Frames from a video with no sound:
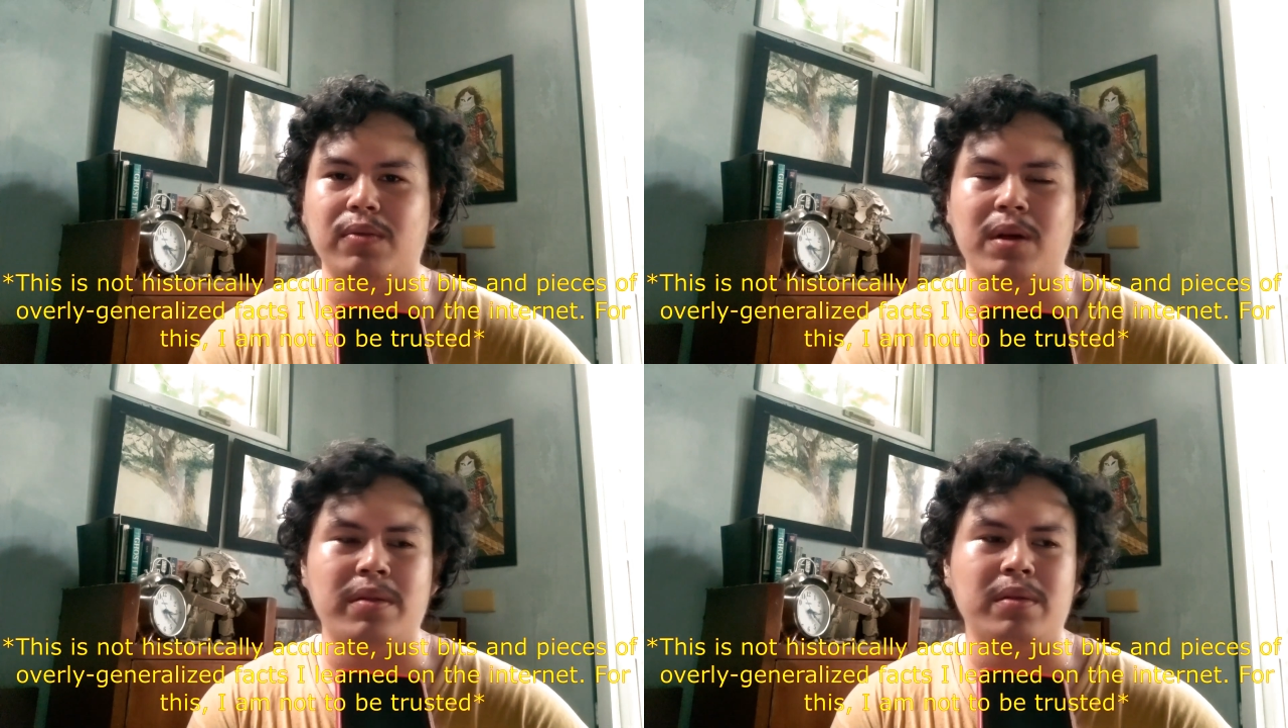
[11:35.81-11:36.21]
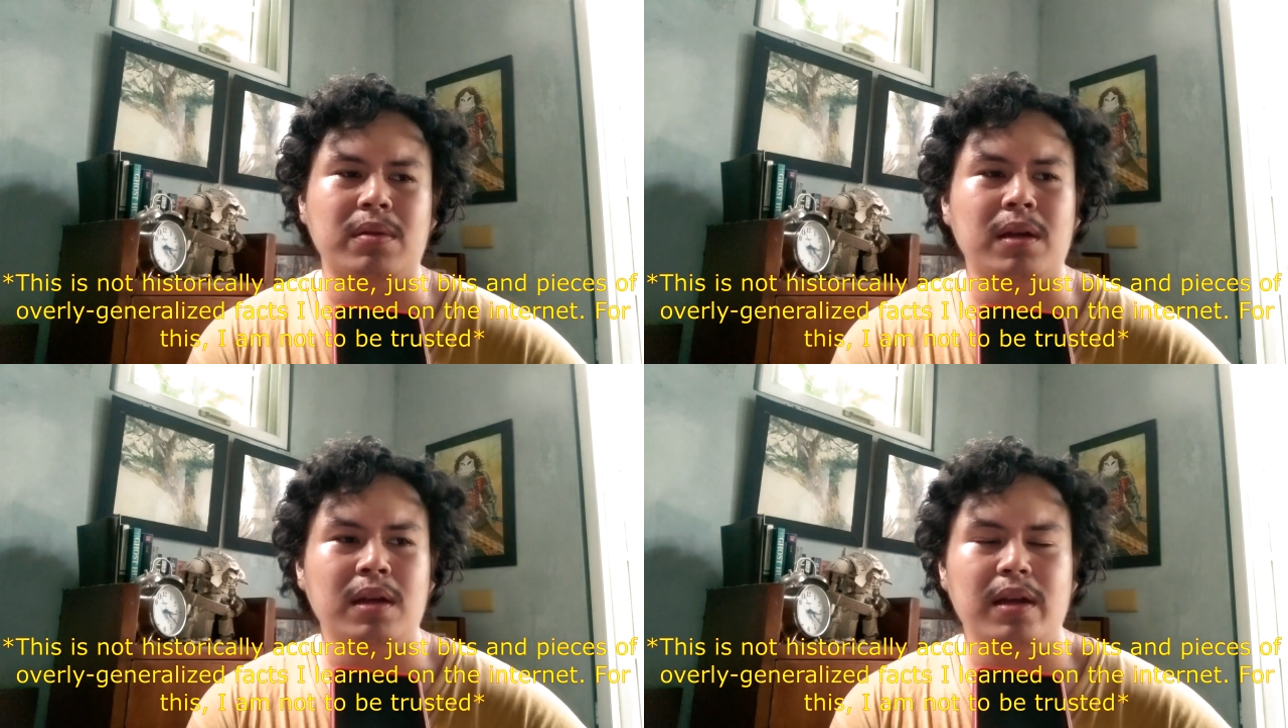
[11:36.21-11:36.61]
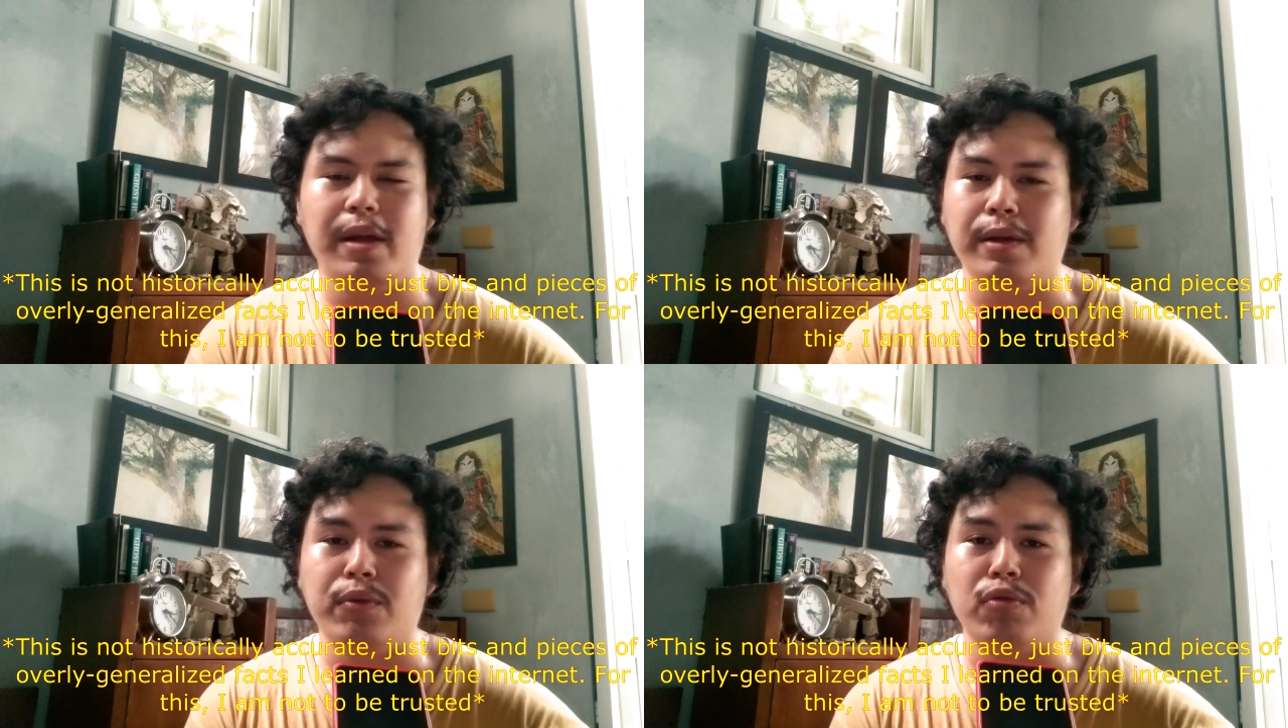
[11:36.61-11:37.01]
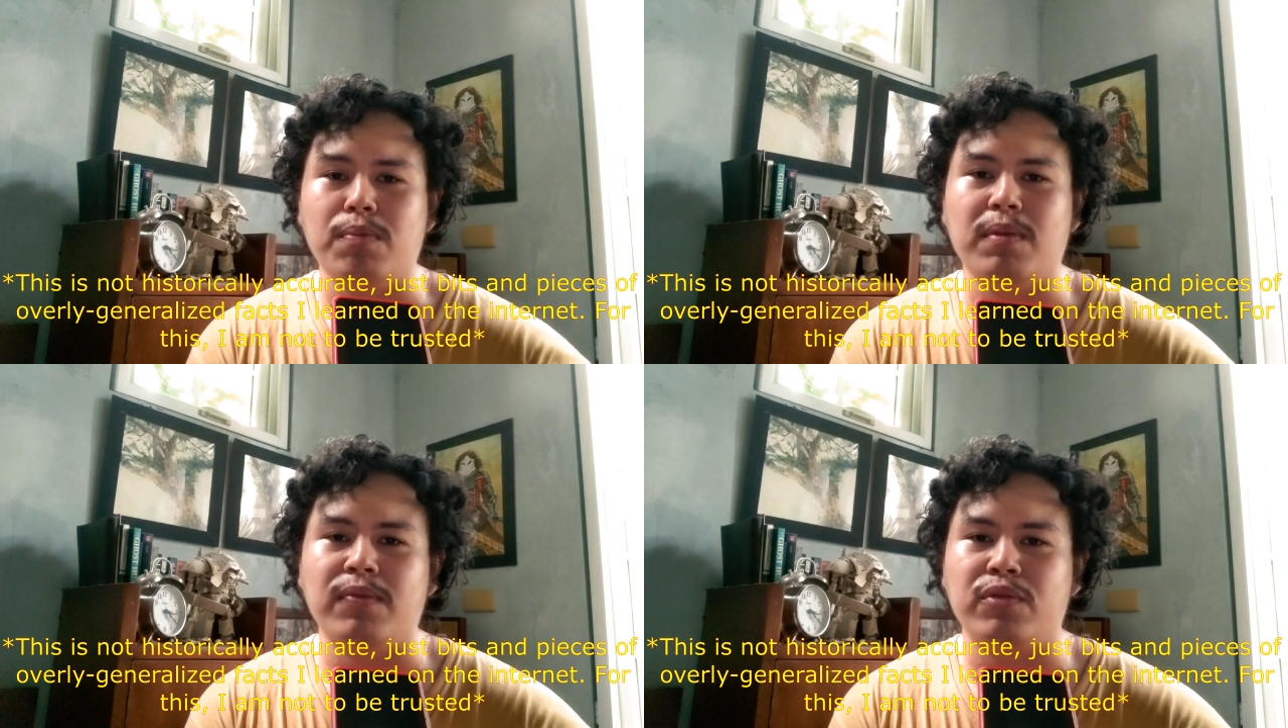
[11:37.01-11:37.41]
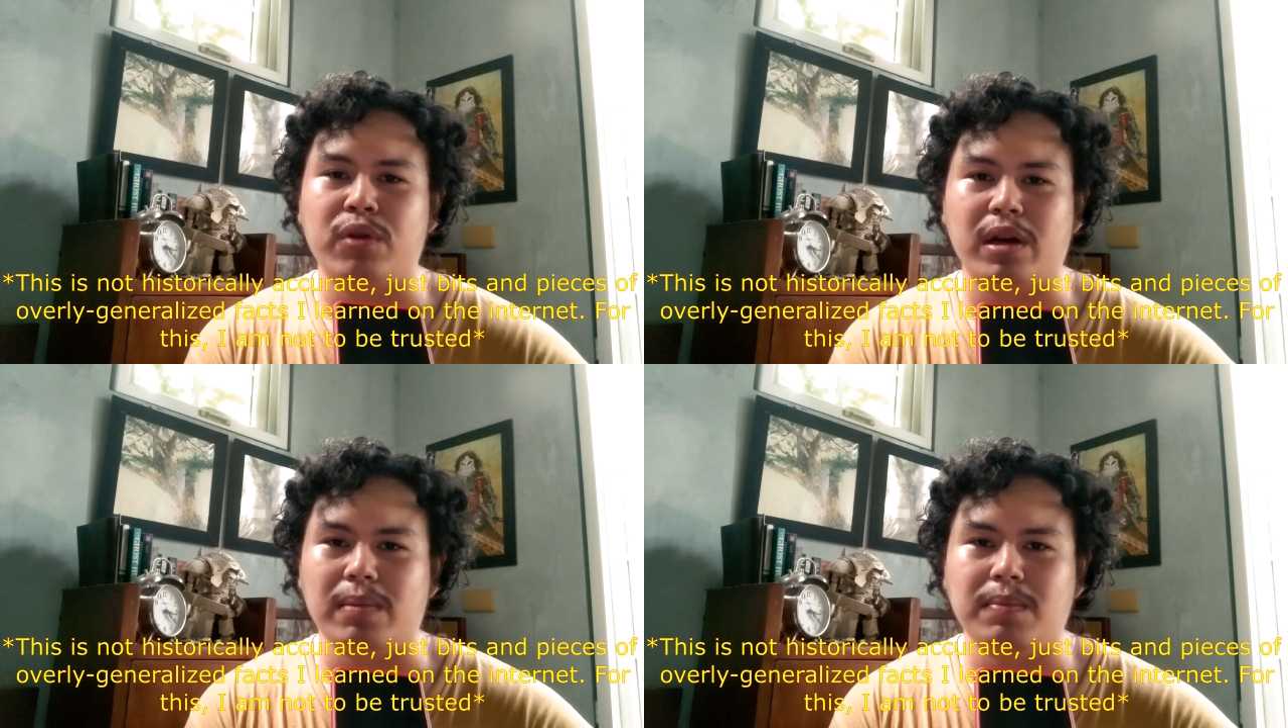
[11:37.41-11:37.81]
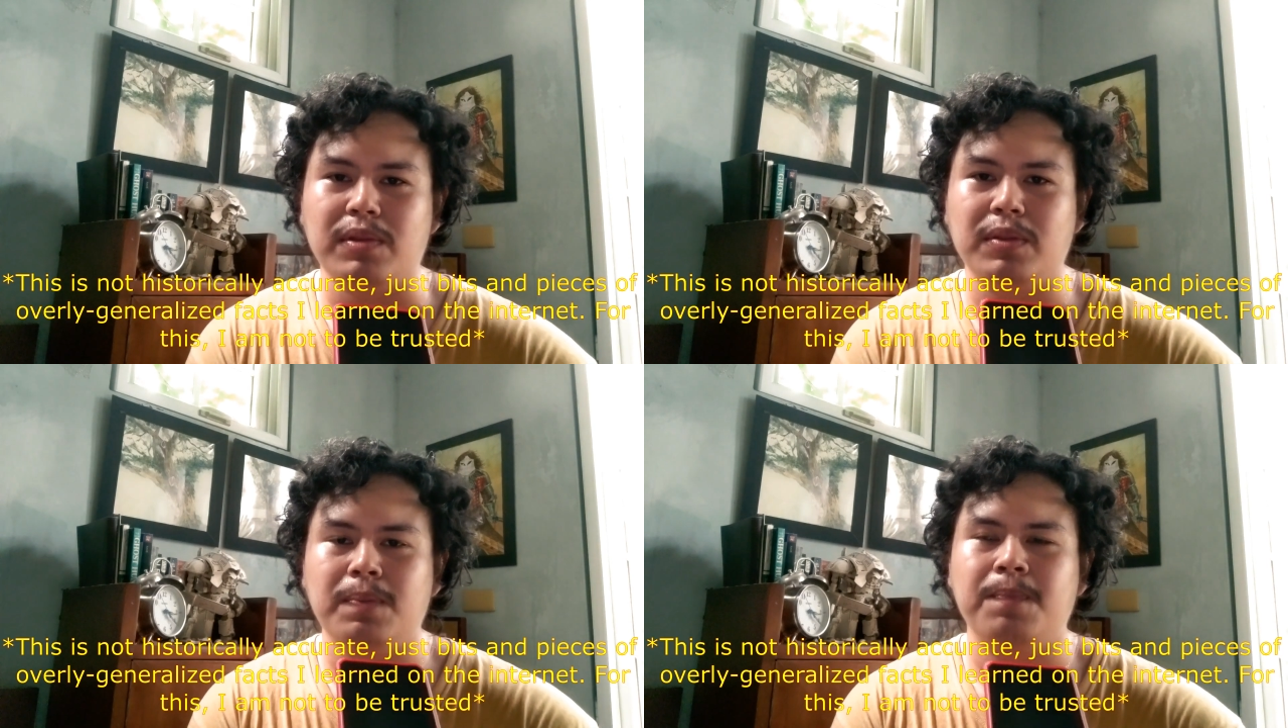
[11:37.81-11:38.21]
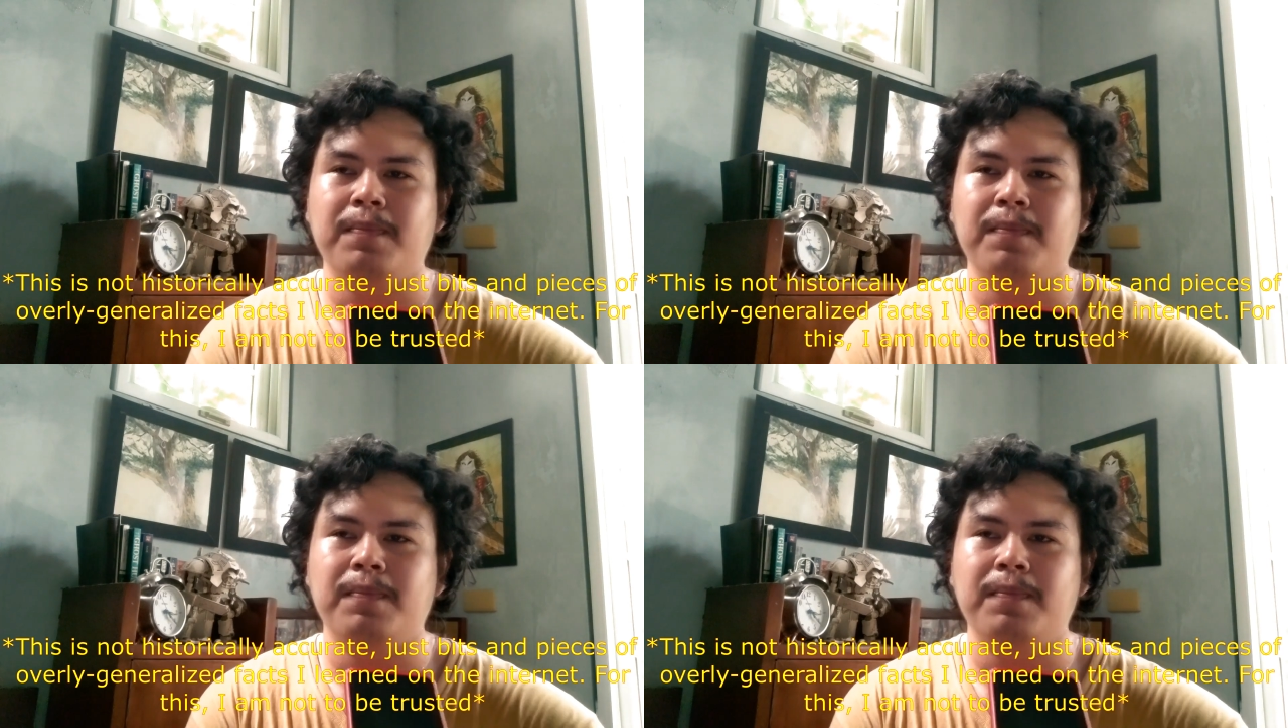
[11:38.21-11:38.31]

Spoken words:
rather a group of tribes.